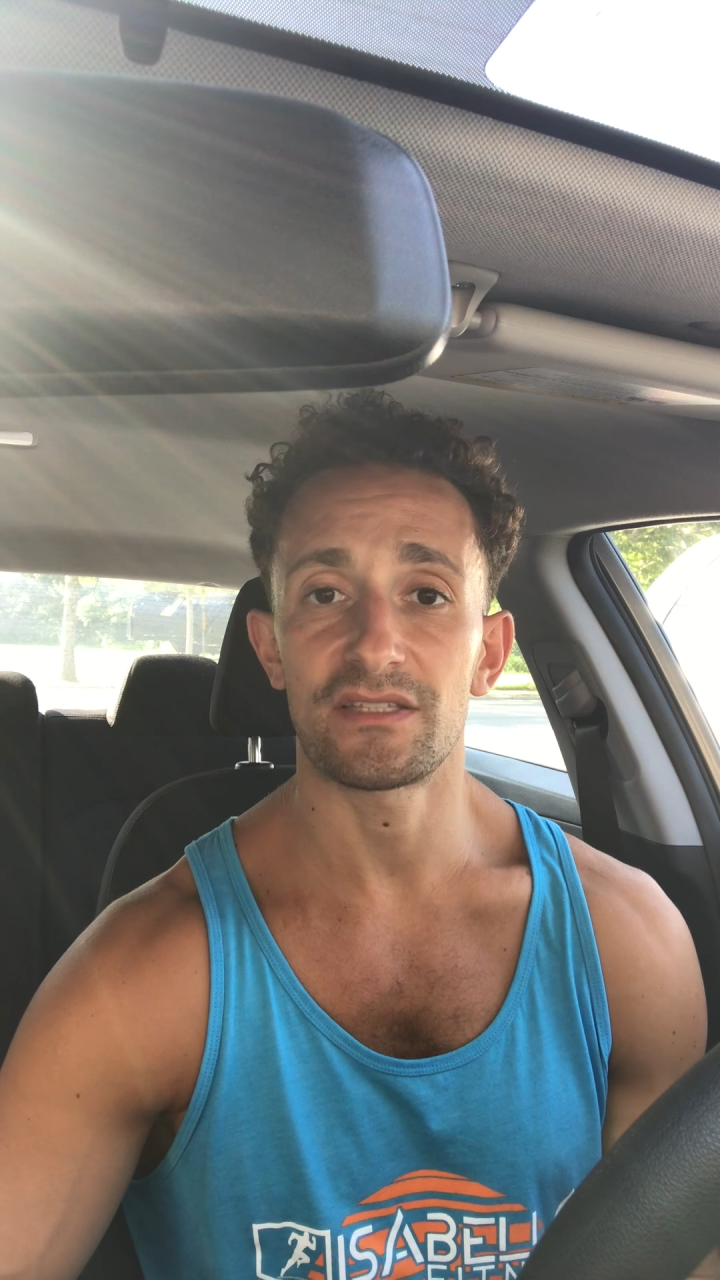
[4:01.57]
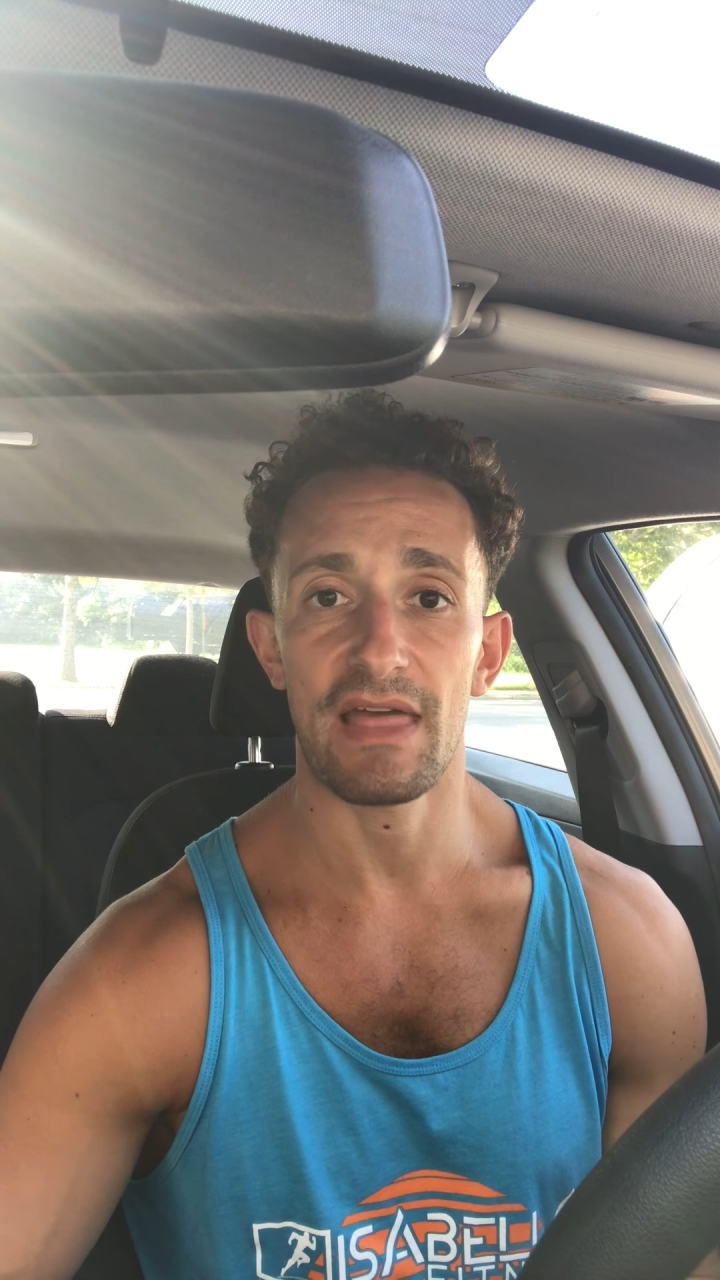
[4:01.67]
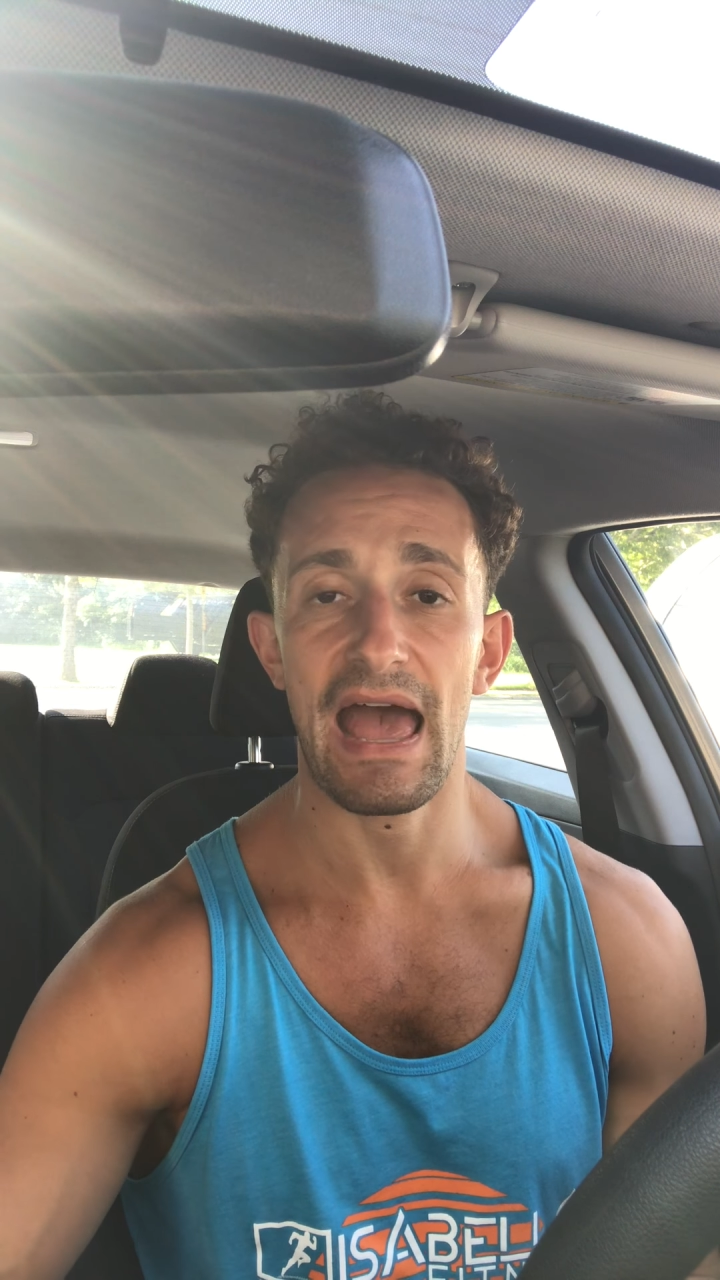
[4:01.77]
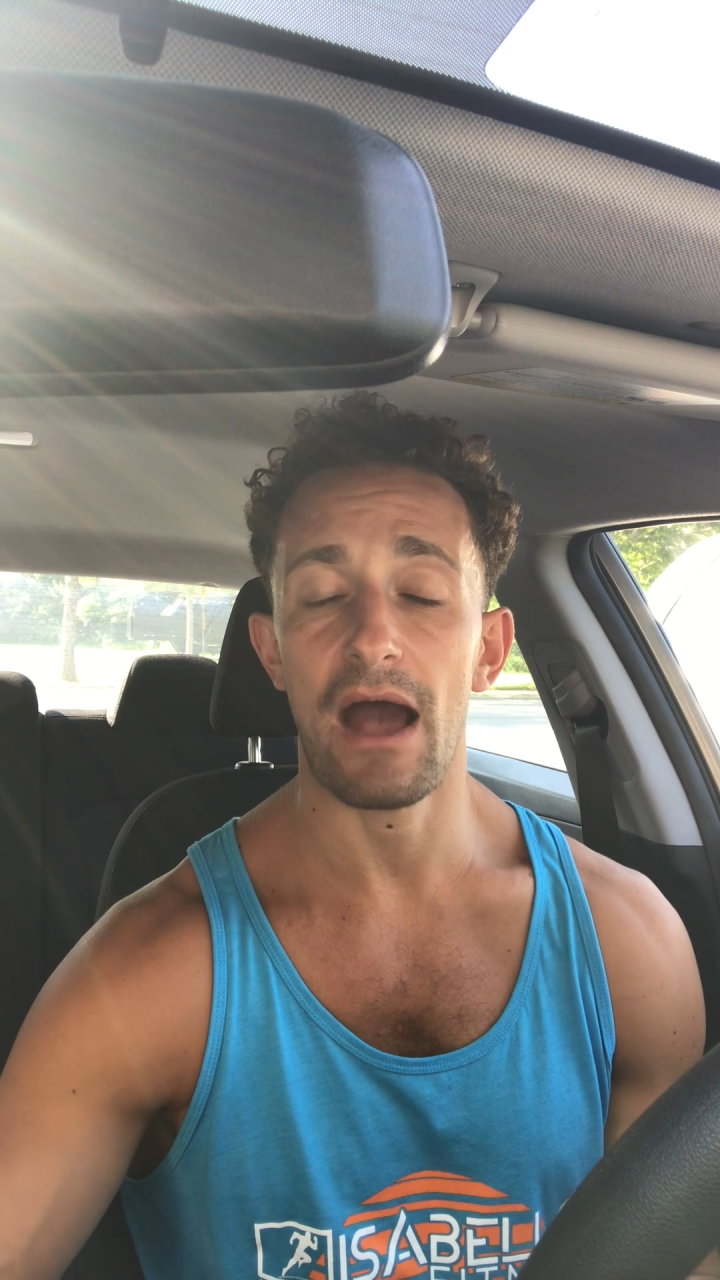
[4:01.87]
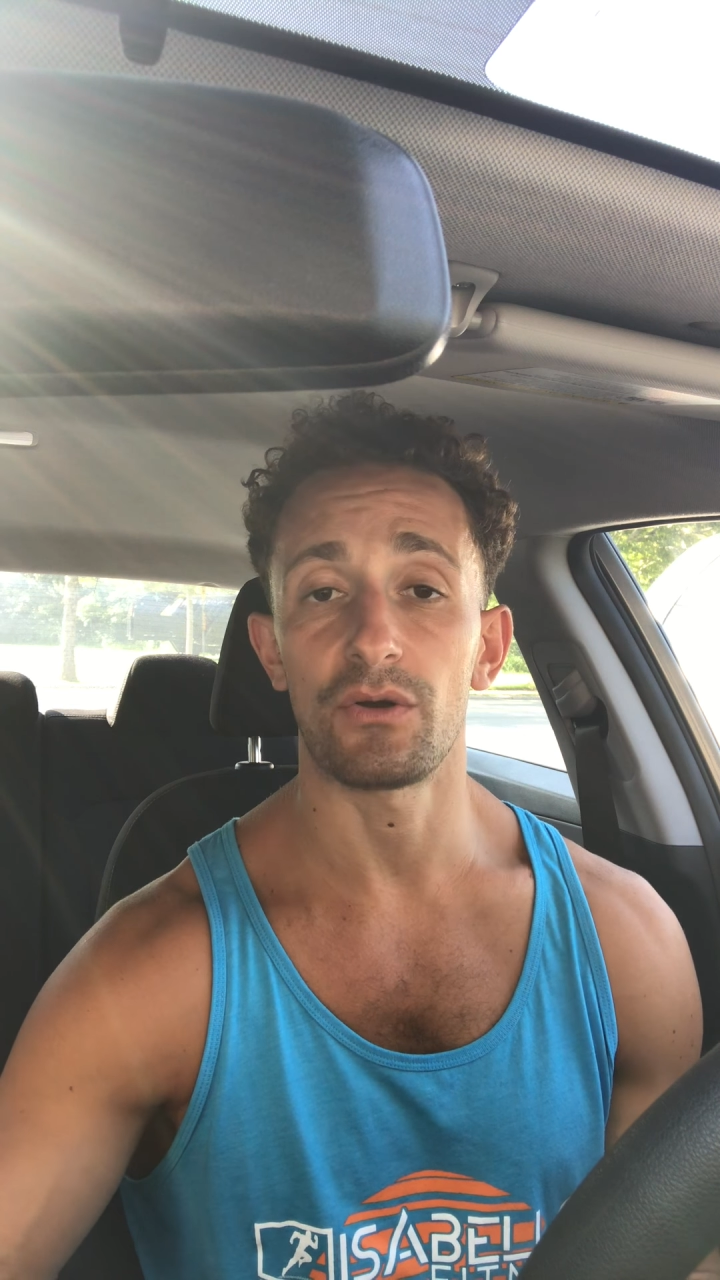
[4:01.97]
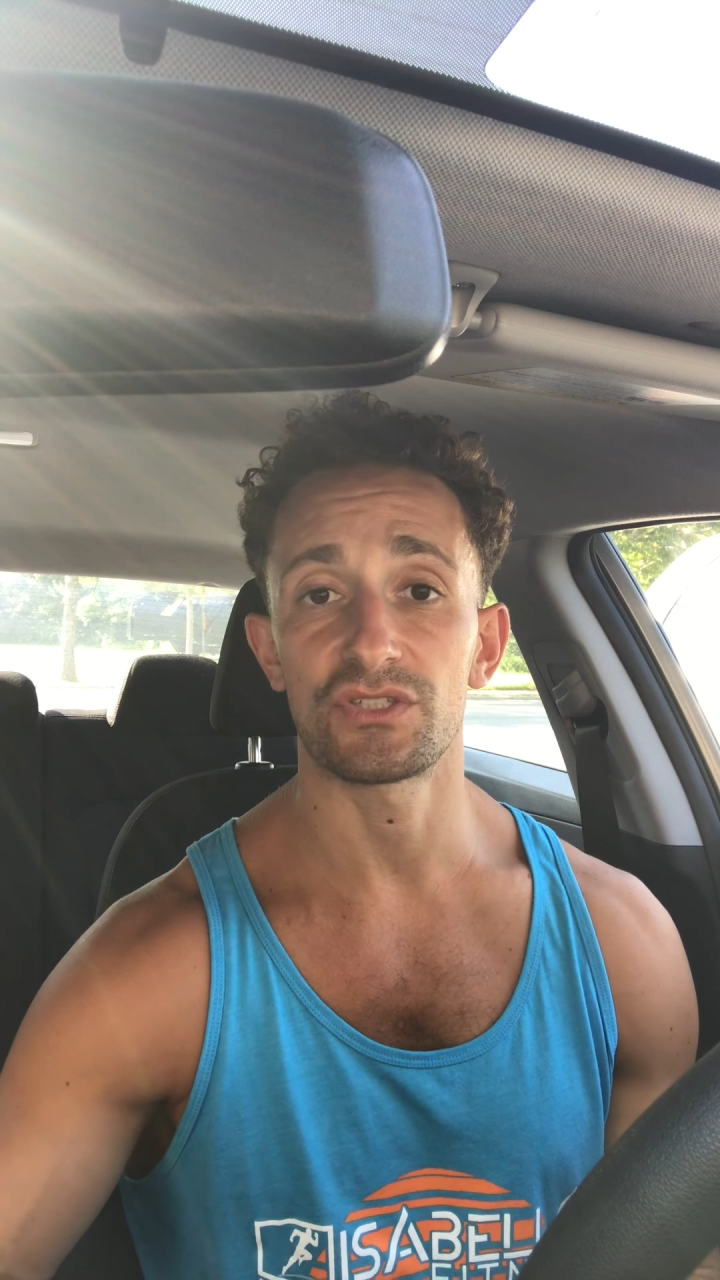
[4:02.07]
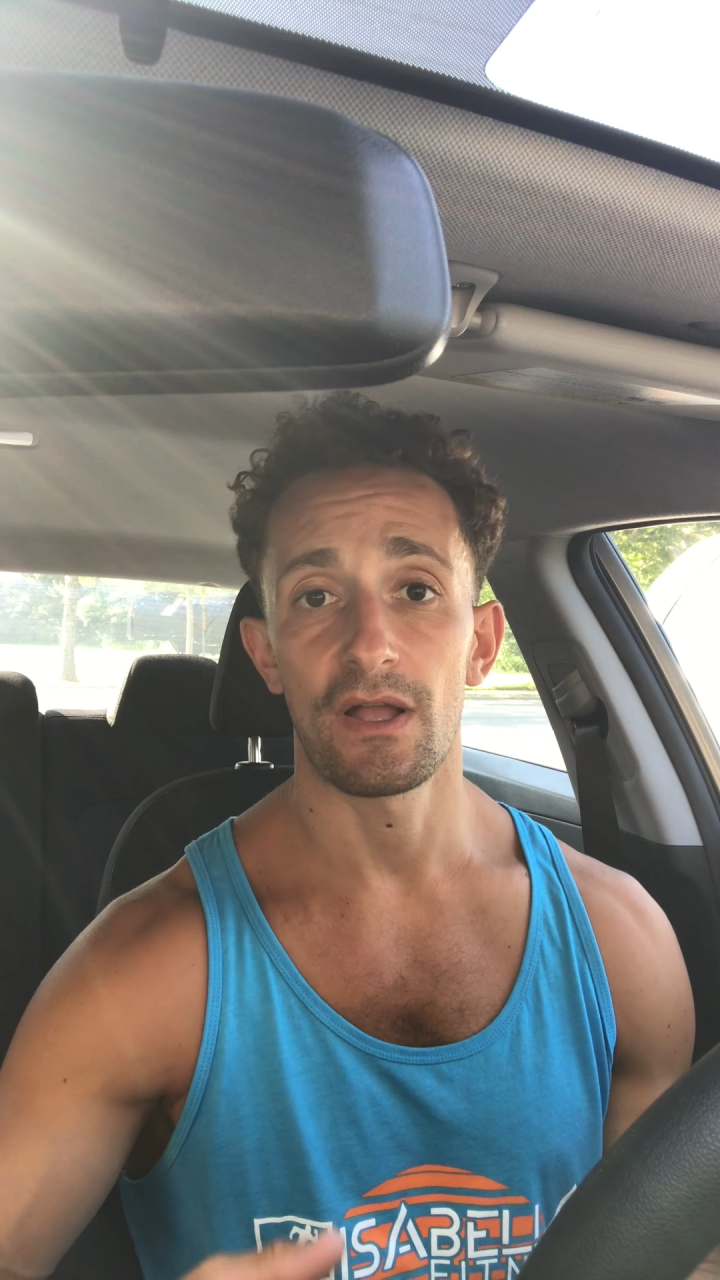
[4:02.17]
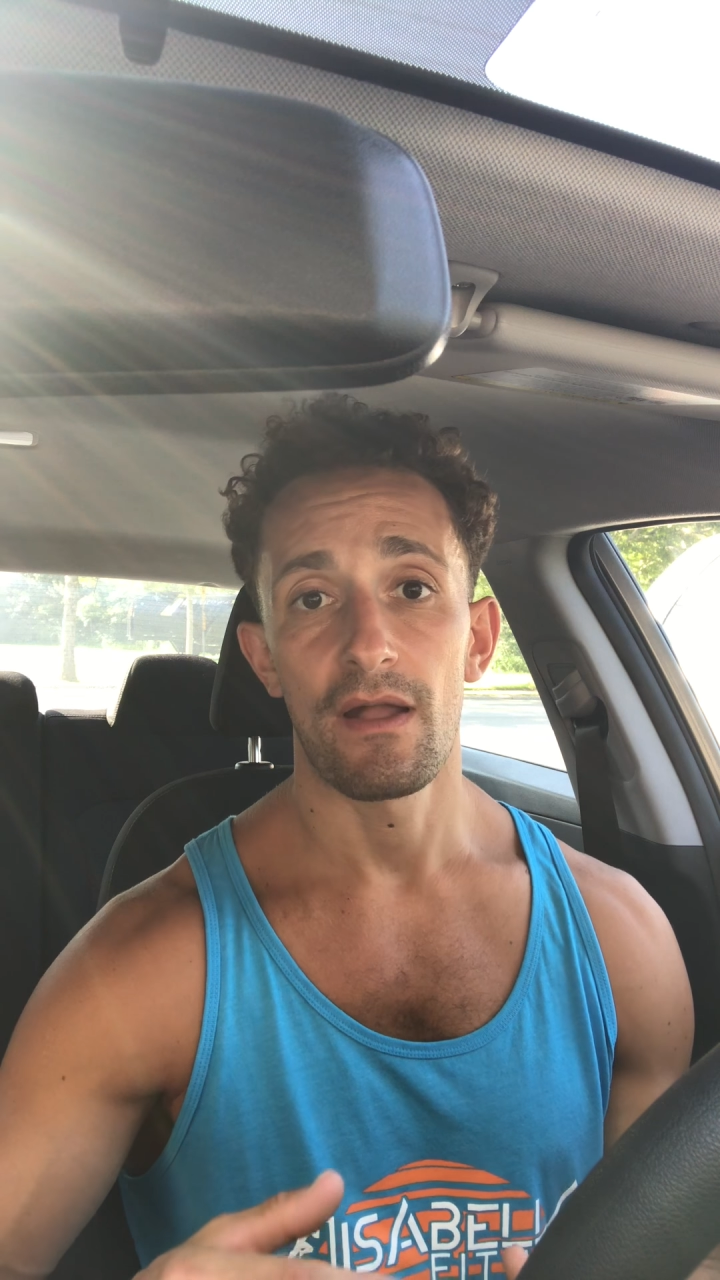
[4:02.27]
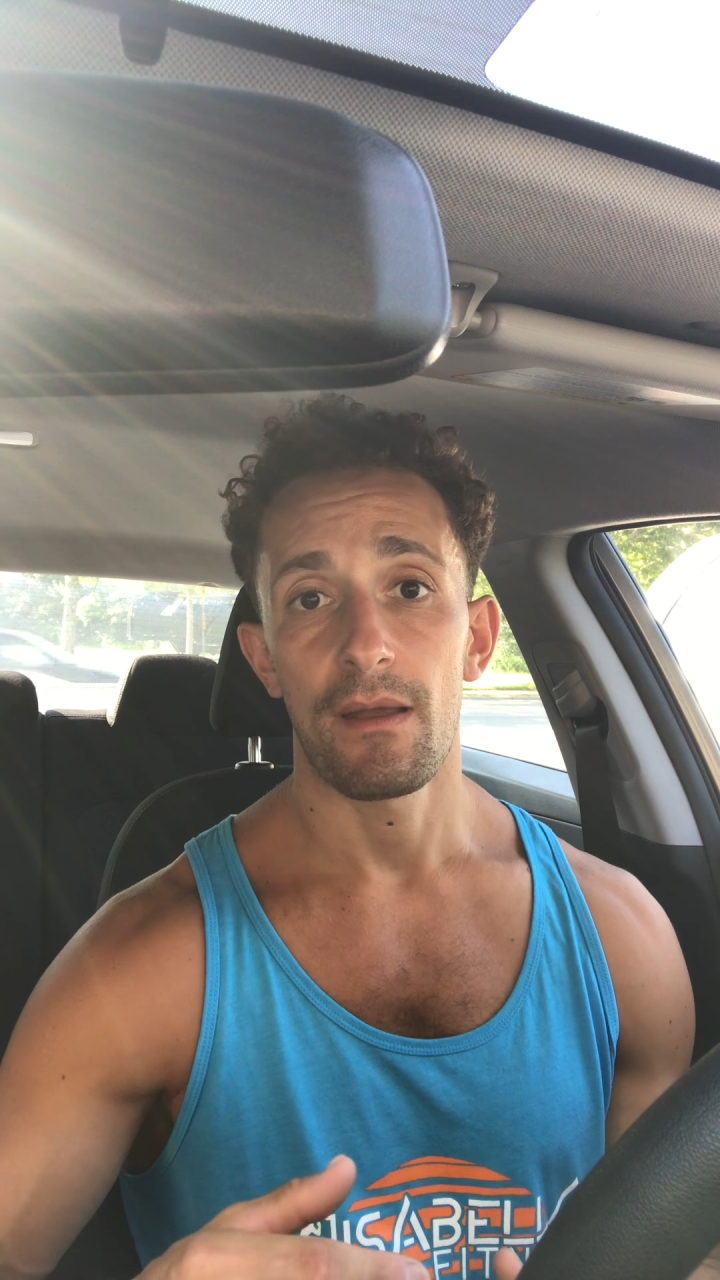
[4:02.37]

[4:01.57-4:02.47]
into the house.